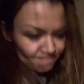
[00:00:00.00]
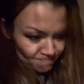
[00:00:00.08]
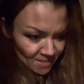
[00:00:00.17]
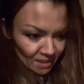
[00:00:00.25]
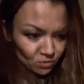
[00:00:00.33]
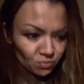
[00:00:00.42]

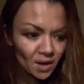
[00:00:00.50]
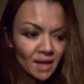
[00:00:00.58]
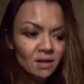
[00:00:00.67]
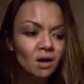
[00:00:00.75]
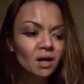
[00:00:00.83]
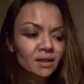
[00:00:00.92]
That's right,
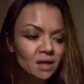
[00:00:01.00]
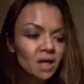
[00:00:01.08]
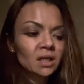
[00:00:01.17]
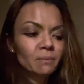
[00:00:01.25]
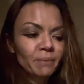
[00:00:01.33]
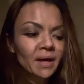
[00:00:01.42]
hark on
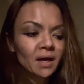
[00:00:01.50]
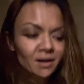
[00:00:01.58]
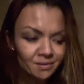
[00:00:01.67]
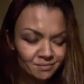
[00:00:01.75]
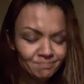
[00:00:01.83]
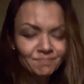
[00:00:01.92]
it,
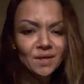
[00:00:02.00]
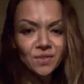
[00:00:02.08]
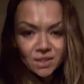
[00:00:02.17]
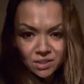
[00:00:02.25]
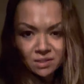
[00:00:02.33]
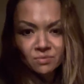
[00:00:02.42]
pear.
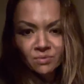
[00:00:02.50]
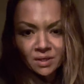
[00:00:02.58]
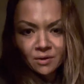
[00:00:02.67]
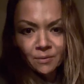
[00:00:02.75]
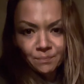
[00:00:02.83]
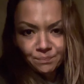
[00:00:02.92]
This is
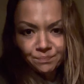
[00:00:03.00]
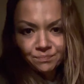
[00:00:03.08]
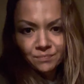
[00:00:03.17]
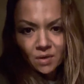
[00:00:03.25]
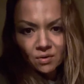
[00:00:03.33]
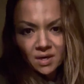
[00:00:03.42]
real,
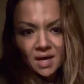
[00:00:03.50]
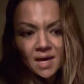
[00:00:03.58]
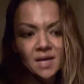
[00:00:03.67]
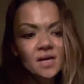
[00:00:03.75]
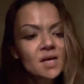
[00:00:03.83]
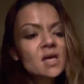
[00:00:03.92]

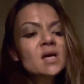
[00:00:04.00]
okay?